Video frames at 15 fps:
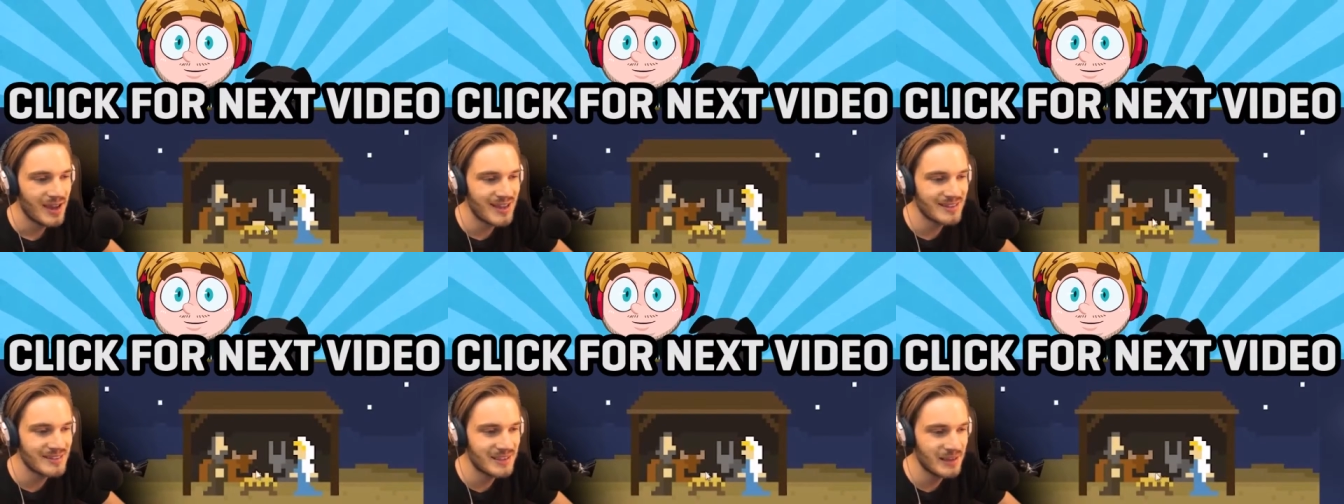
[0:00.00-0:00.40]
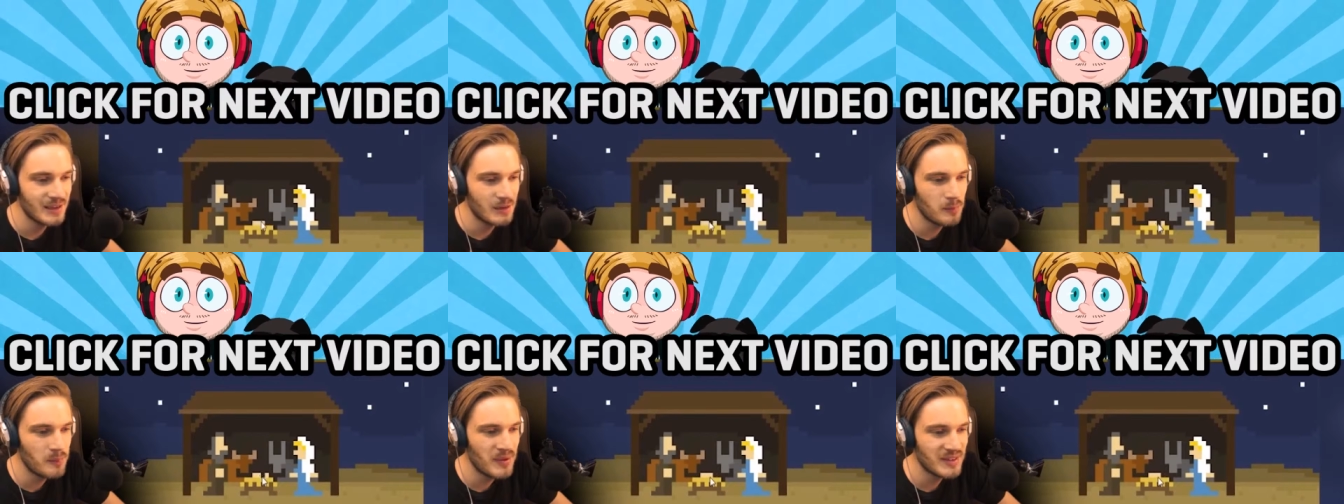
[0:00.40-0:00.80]
as a
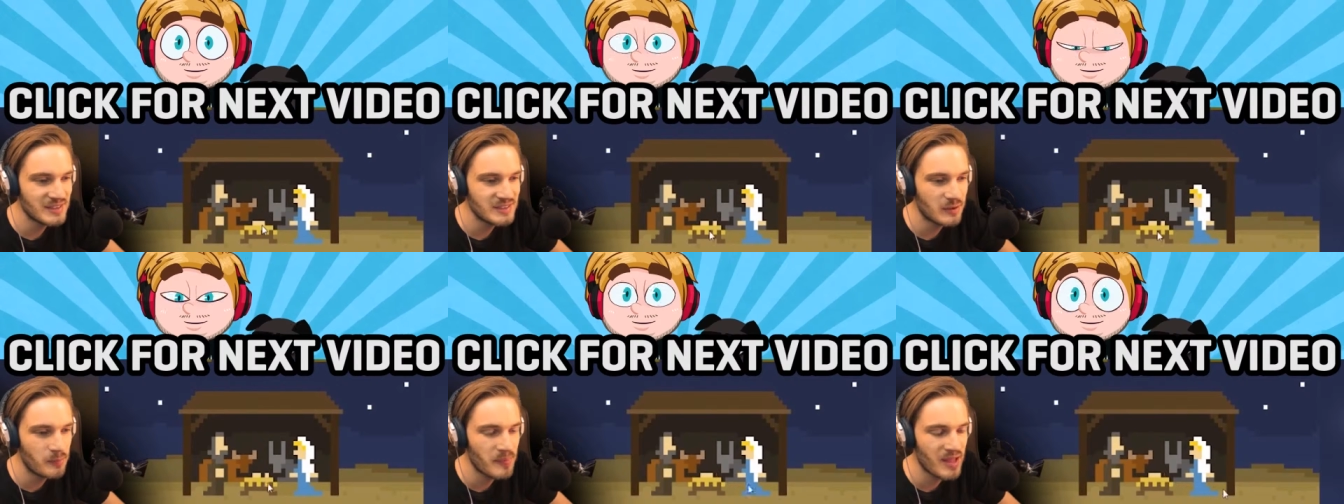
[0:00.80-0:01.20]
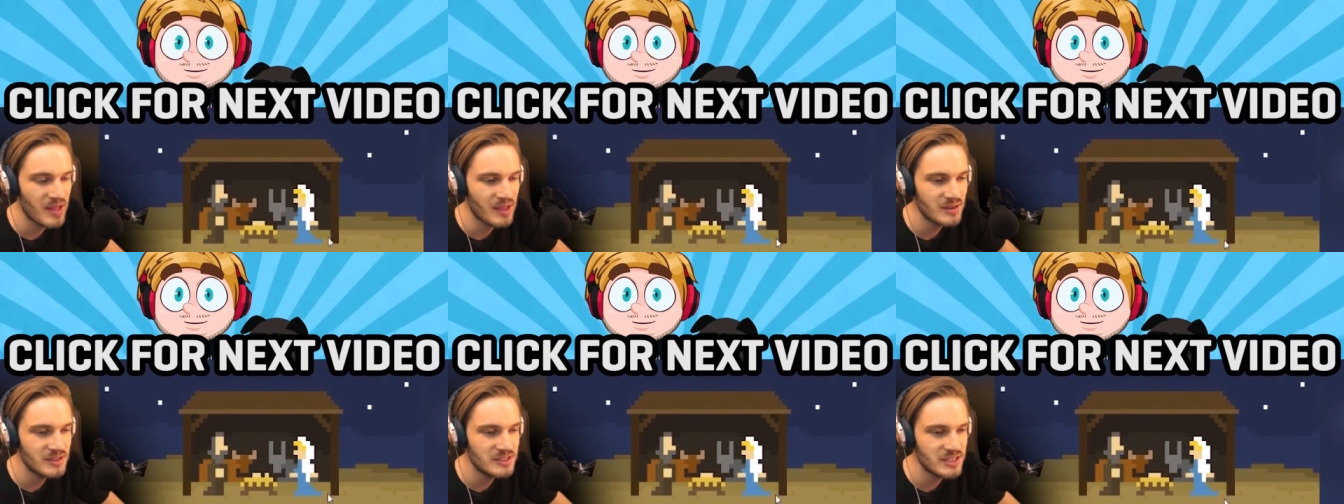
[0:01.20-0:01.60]
little pixel
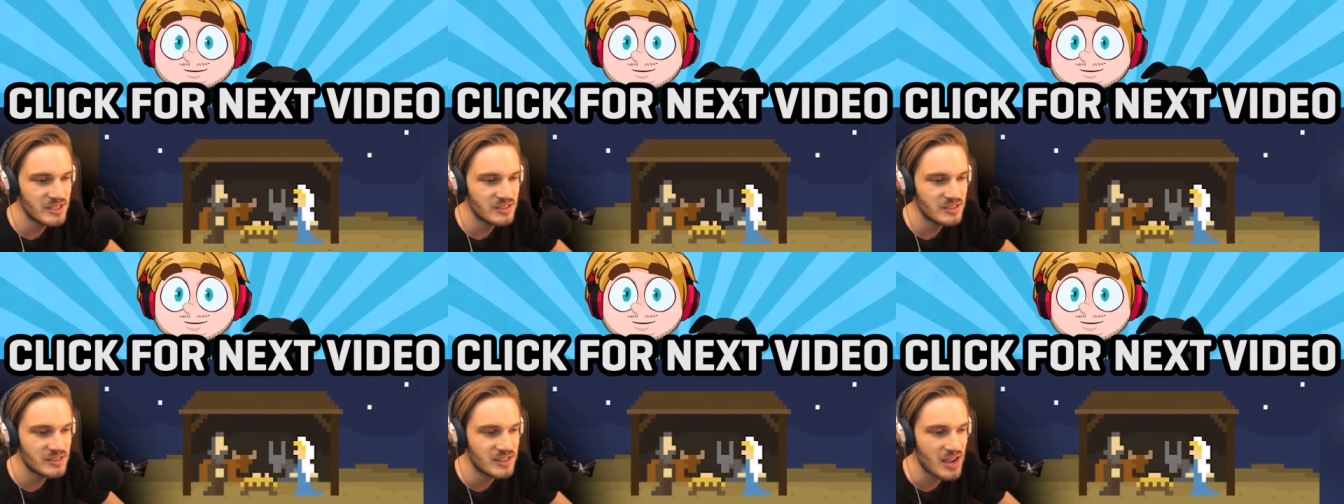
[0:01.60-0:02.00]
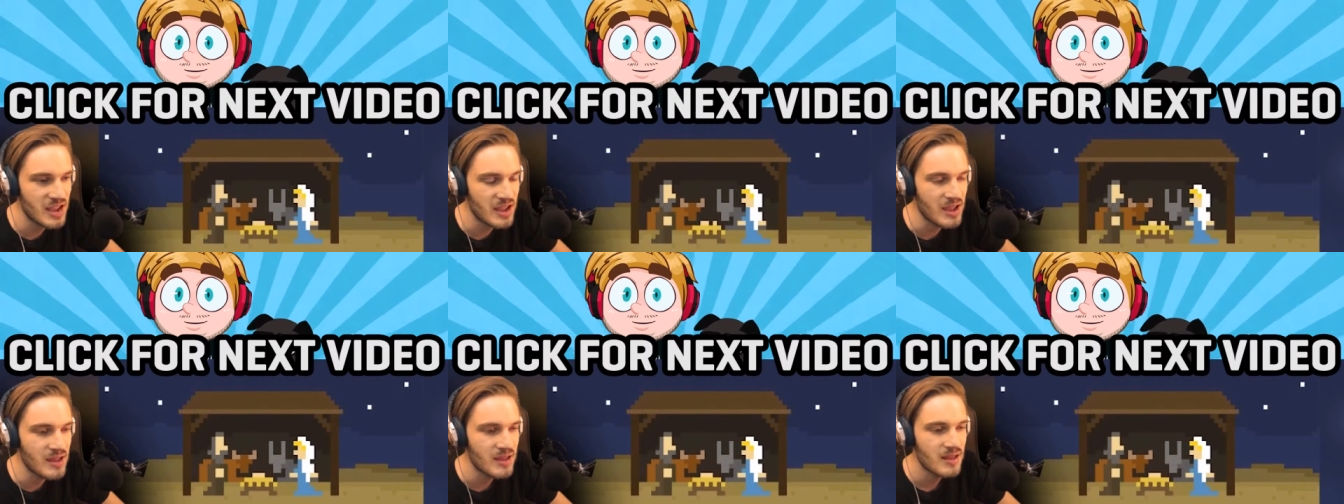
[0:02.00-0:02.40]
baited Jesus
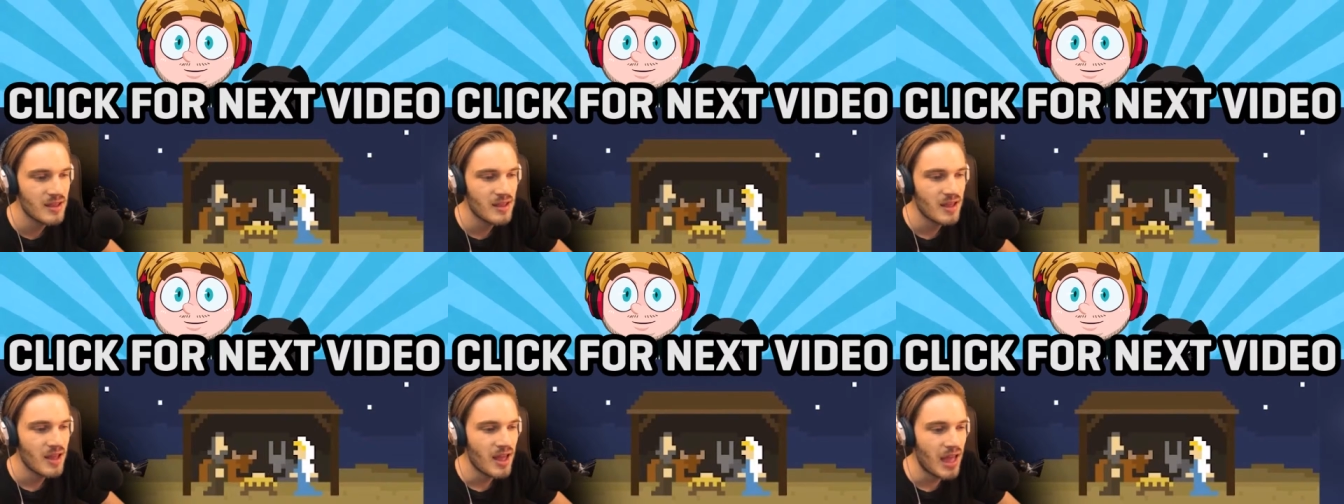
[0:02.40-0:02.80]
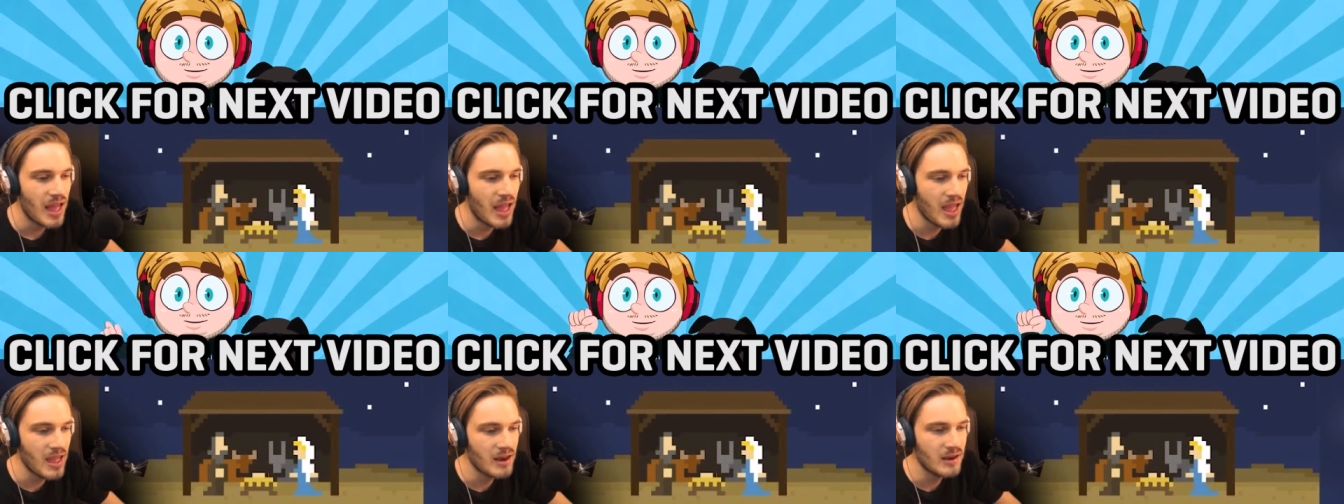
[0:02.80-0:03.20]
here
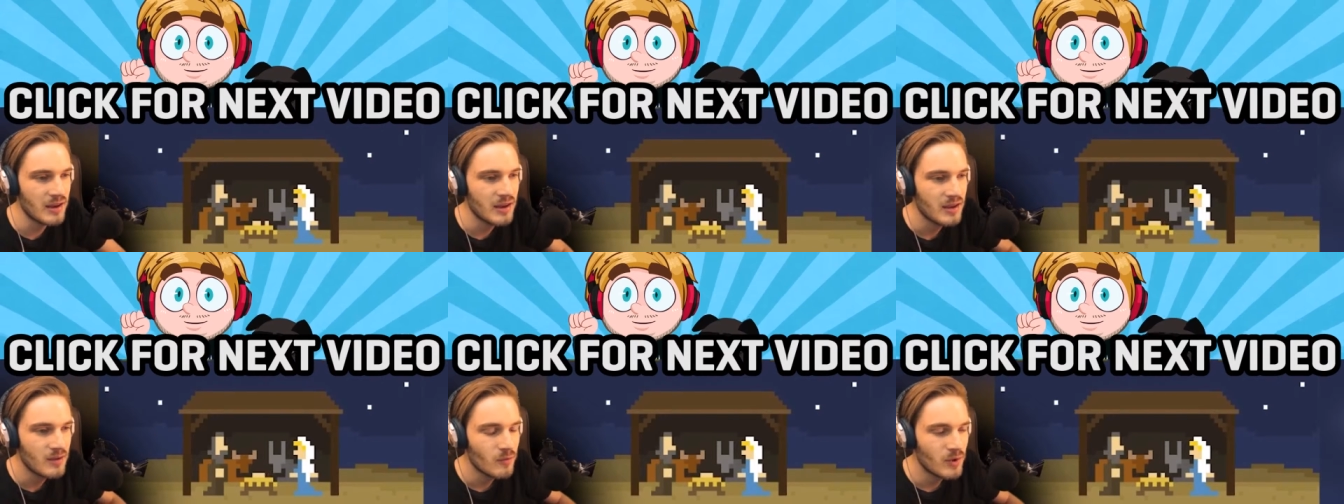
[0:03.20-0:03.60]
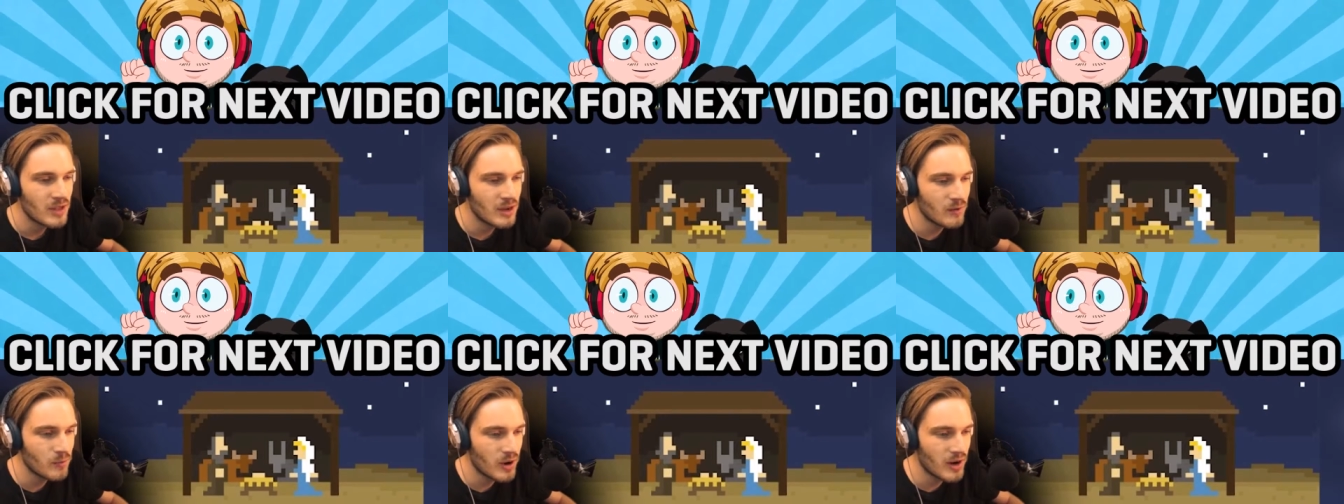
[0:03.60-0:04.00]
and
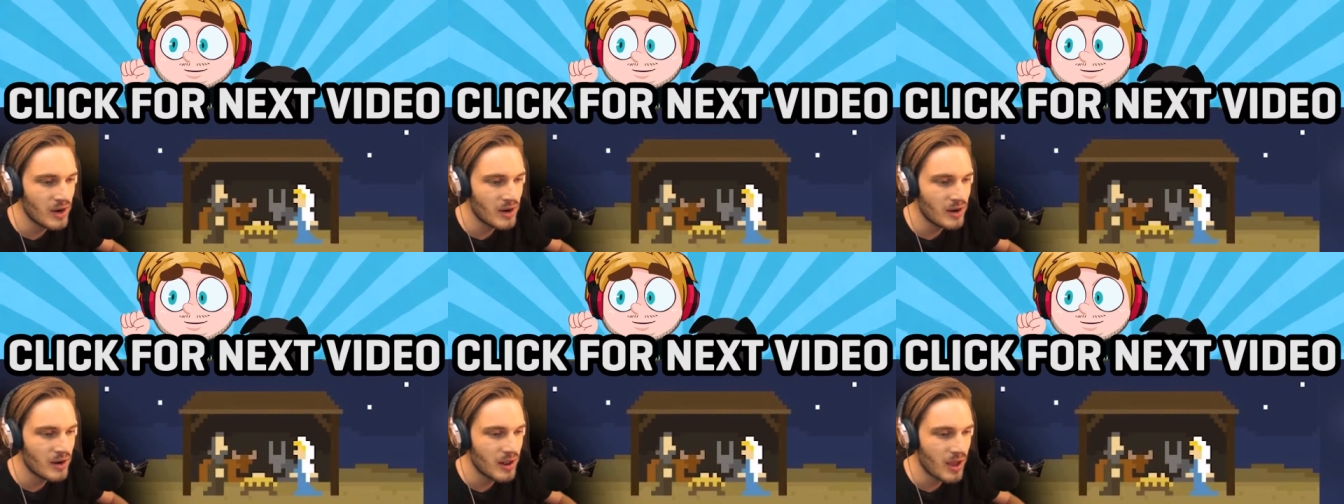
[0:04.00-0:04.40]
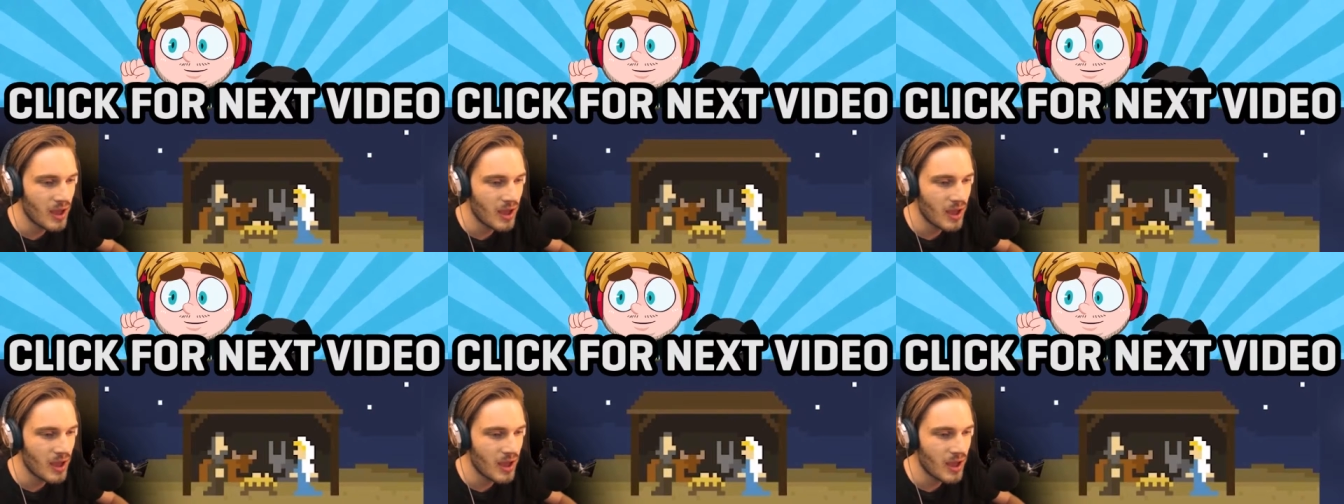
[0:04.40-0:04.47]
we can run